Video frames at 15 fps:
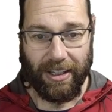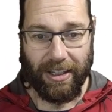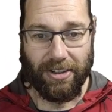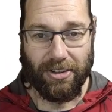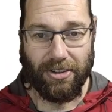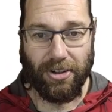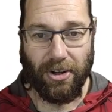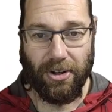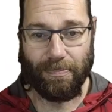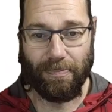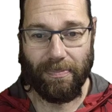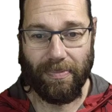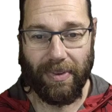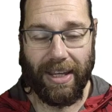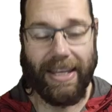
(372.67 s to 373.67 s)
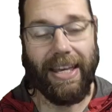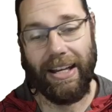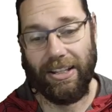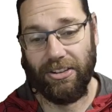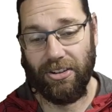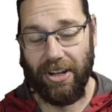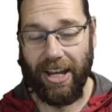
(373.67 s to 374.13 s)
So
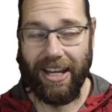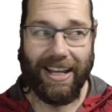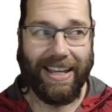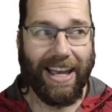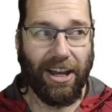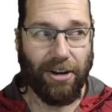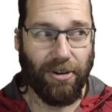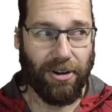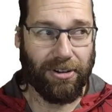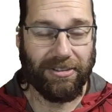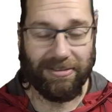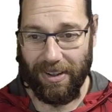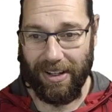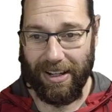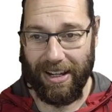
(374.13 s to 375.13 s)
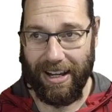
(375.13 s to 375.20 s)
it can go wrong.